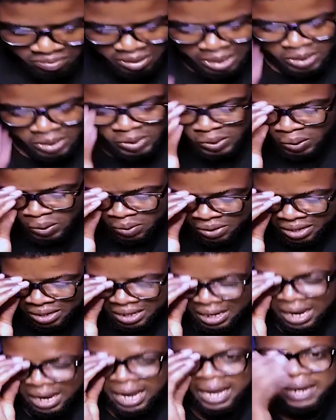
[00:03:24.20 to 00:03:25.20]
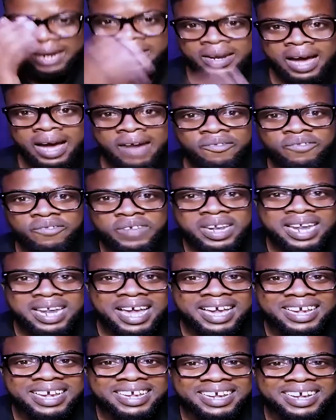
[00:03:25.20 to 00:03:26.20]
the story and i feel
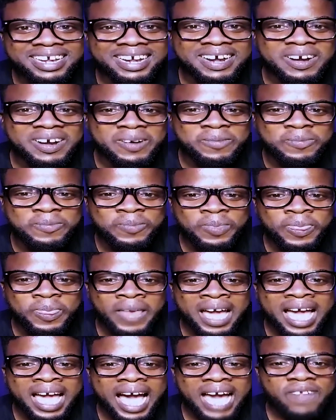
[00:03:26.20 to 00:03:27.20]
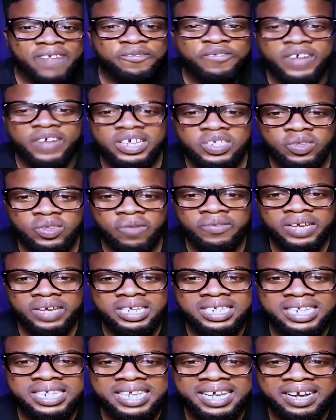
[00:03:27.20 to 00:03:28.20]
like um at first
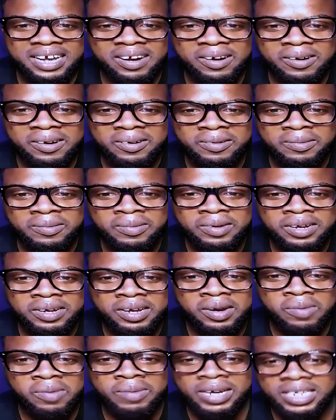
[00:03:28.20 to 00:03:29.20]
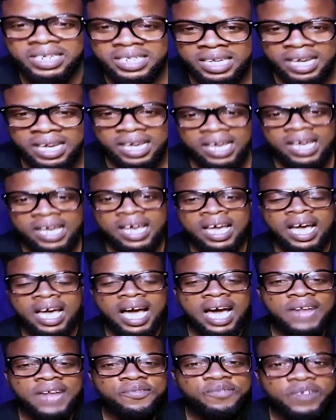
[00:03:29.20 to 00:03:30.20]
obviously oh hello myself
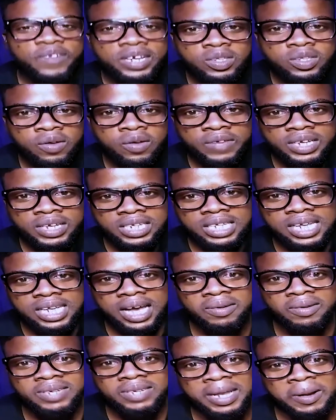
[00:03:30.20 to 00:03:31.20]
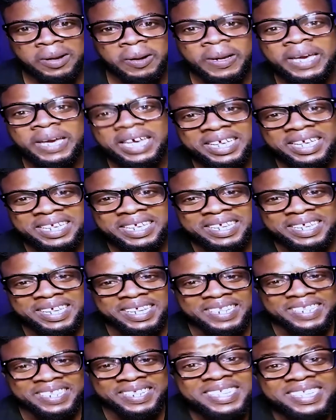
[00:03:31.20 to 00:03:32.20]
at first obviously i was like okay
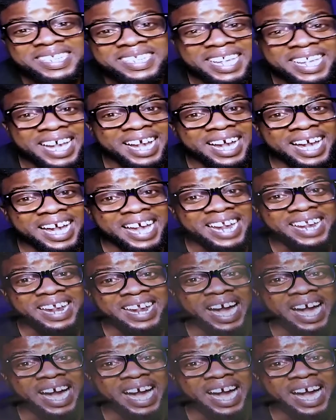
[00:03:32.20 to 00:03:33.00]
this is like an